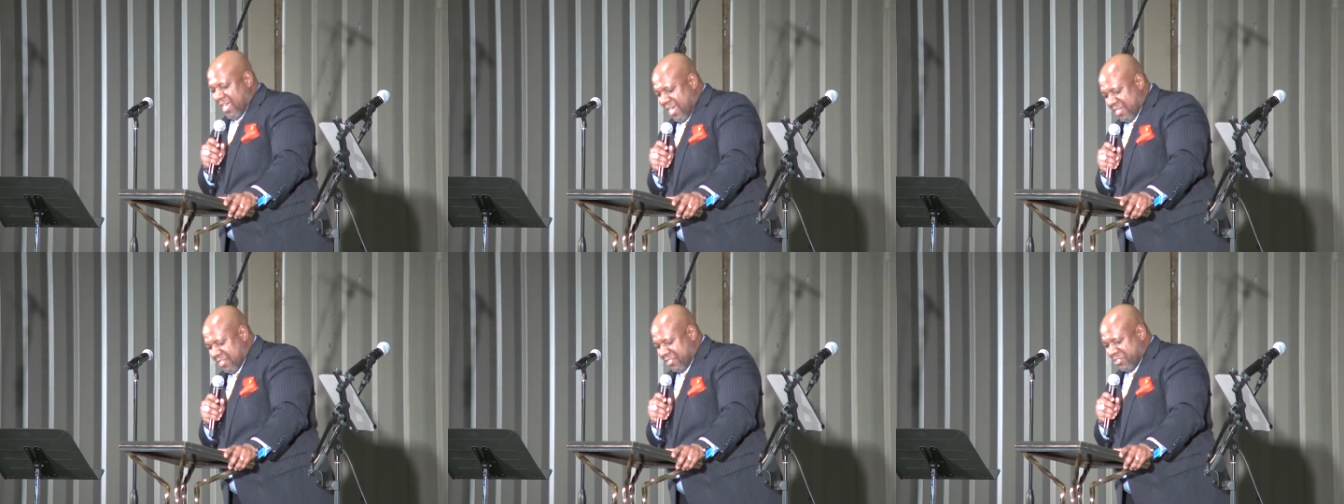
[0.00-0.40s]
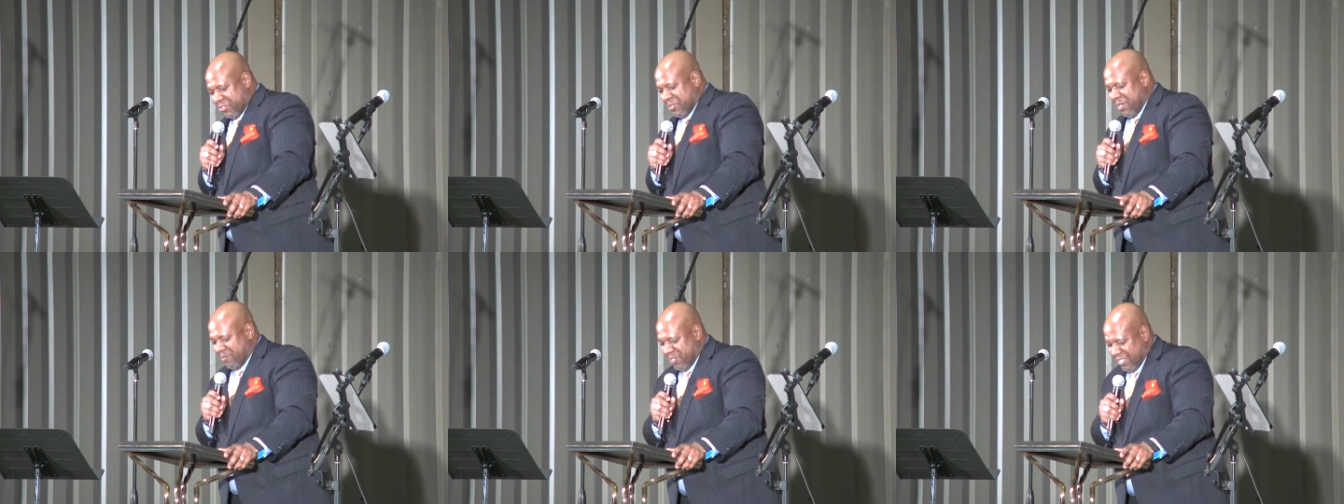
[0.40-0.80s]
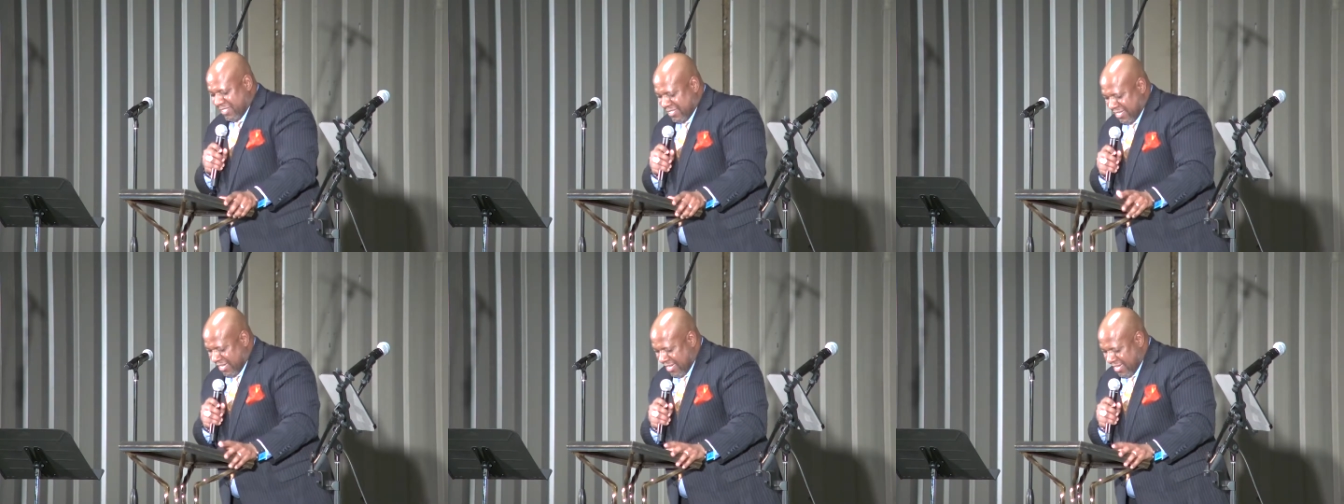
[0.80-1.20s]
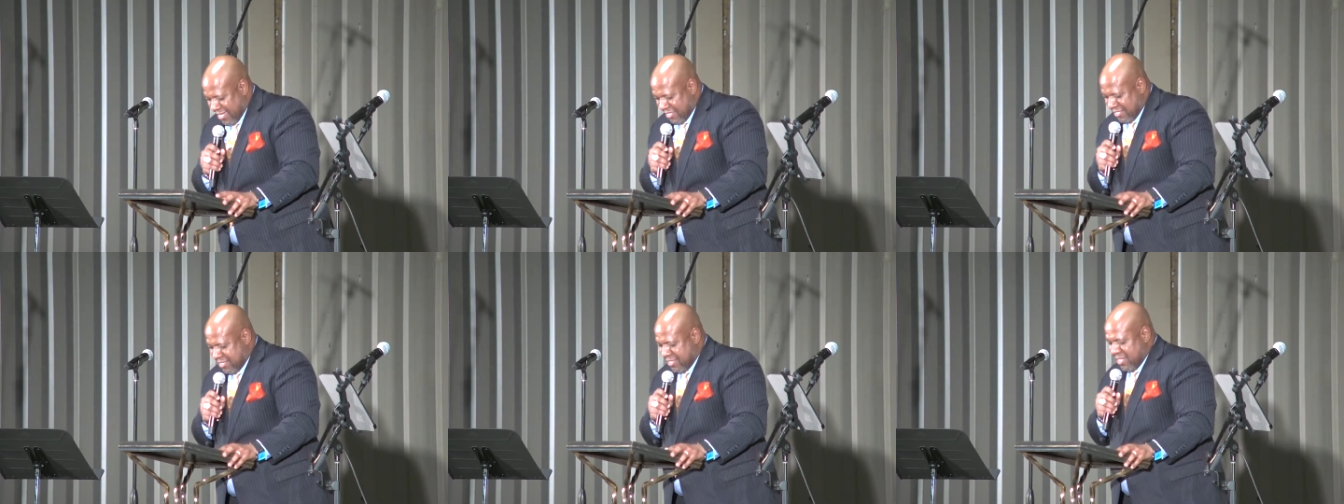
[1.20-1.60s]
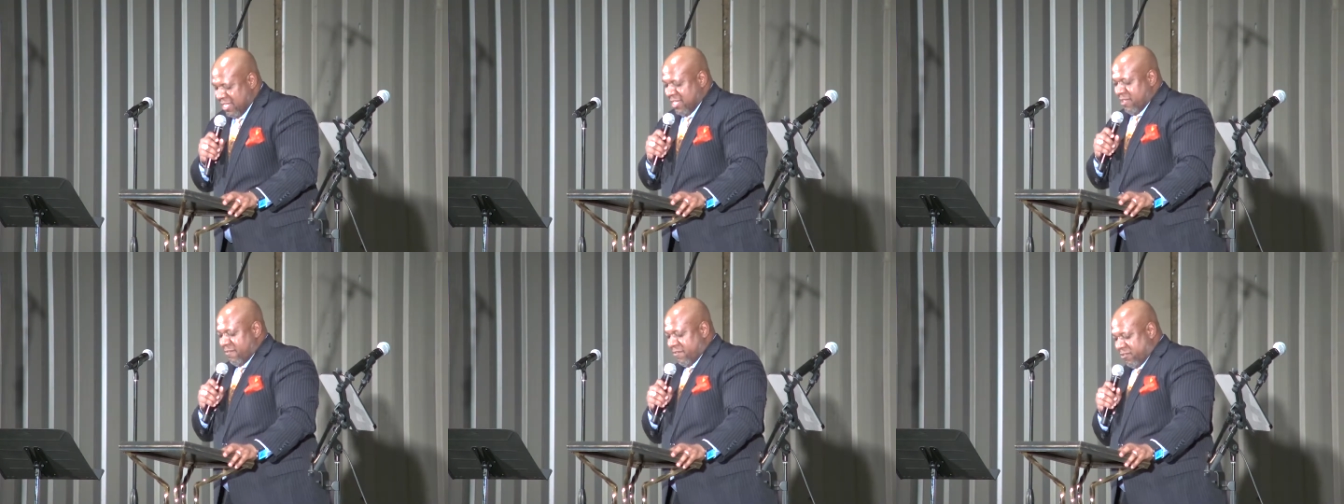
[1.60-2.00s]
And the scripture says,
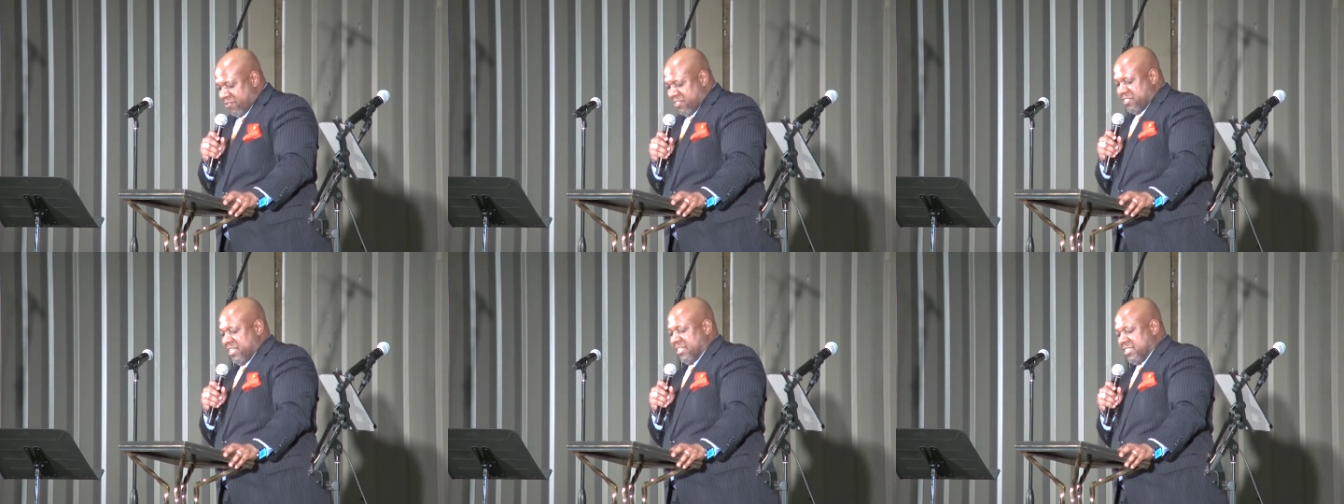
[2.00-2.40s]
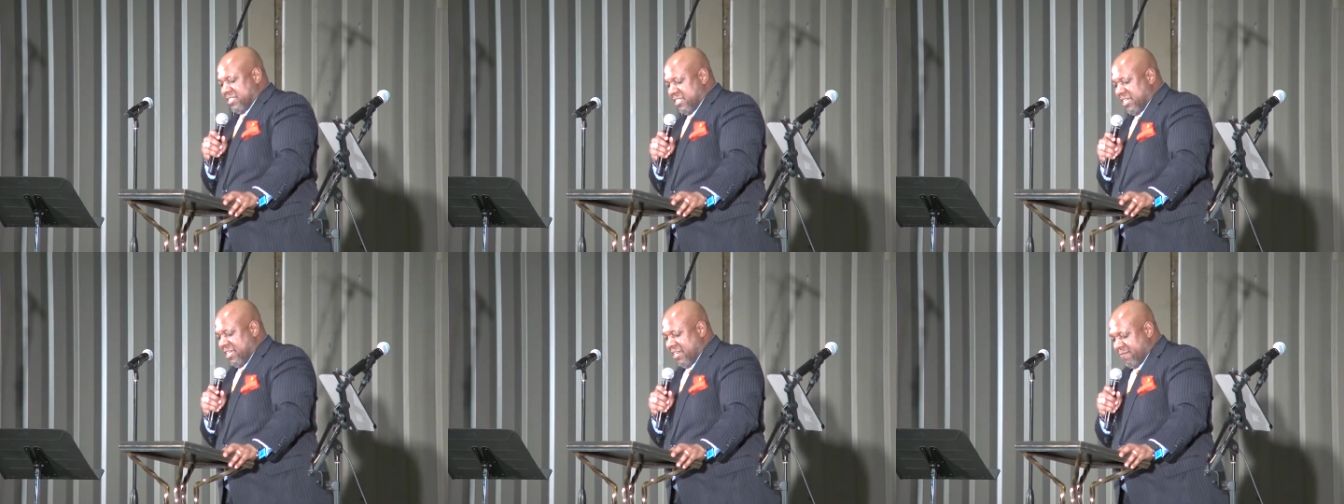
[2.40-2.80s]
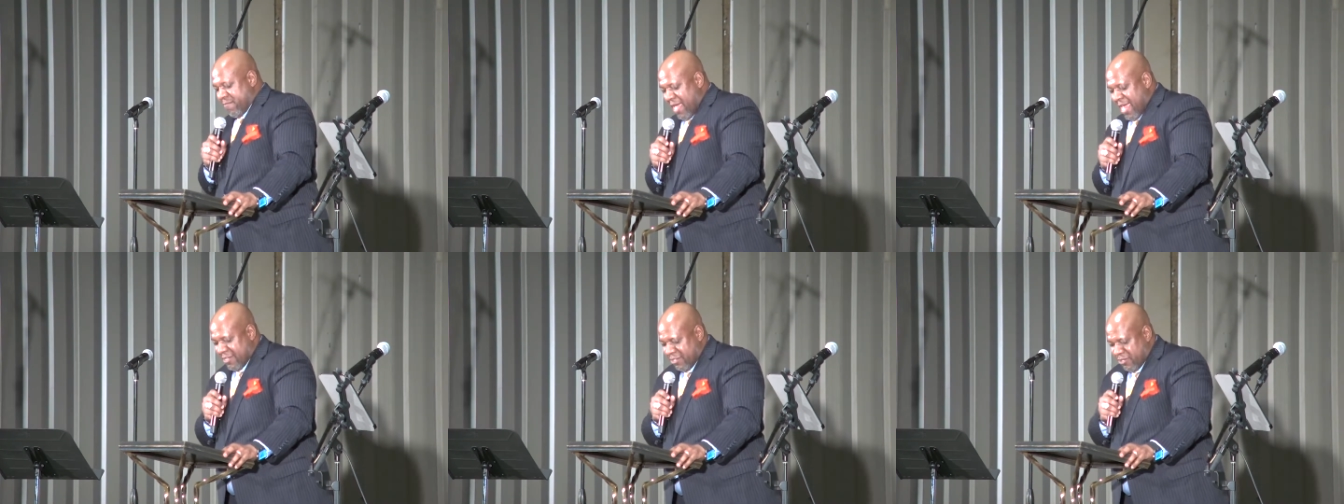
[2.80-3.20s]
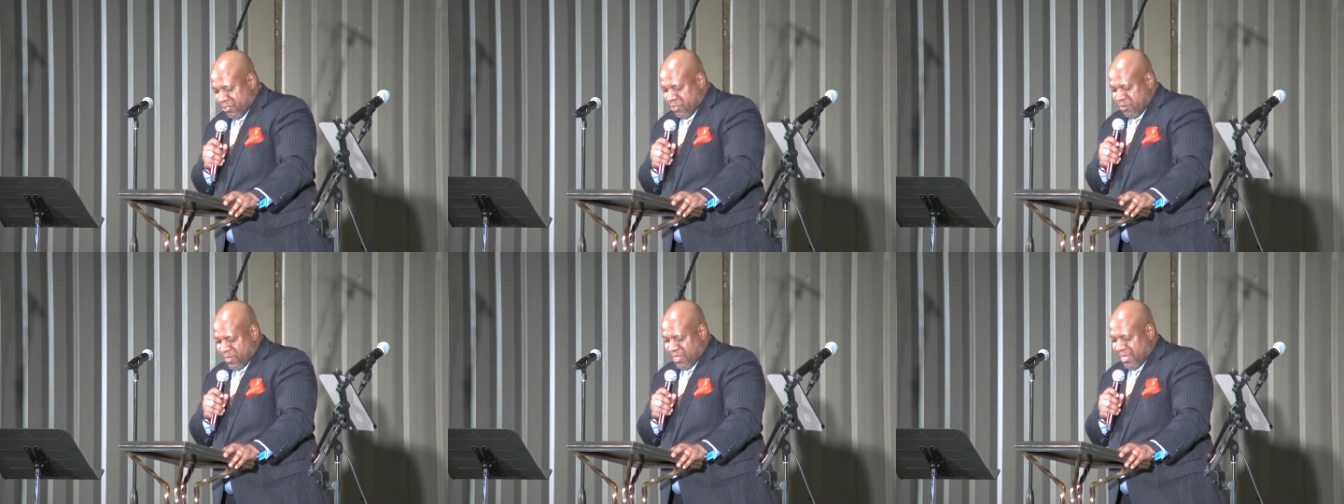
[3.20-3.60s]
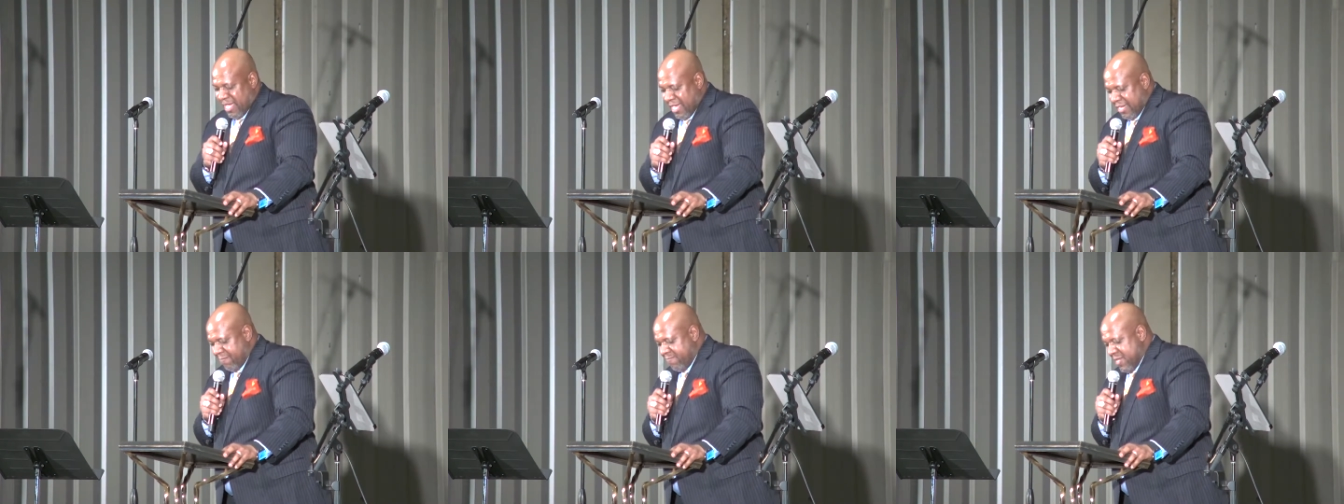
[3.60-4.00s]
verse 16, Matthew
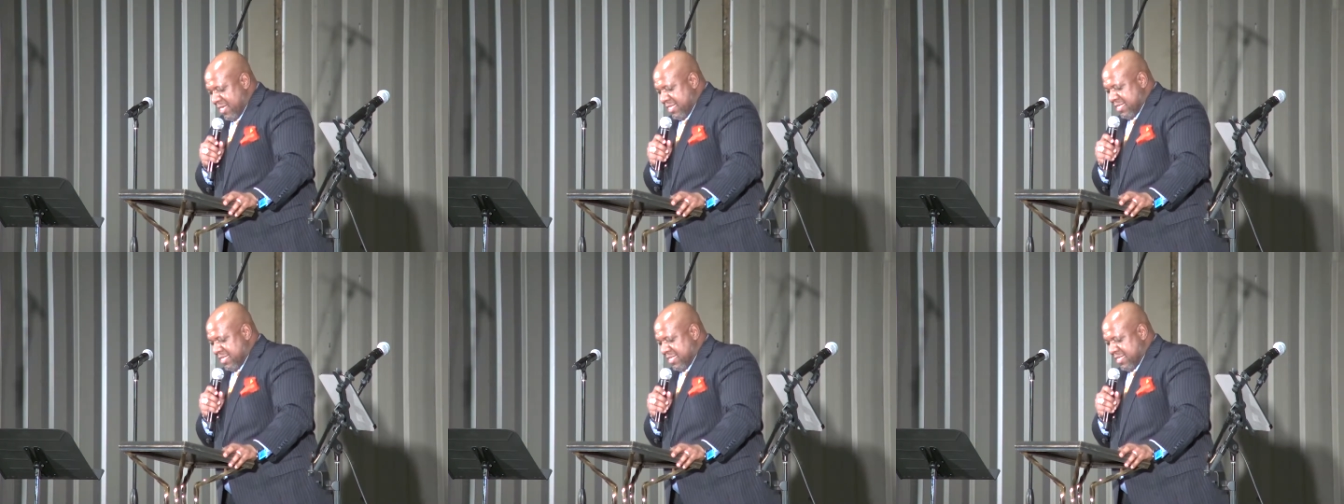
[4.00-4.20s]
28.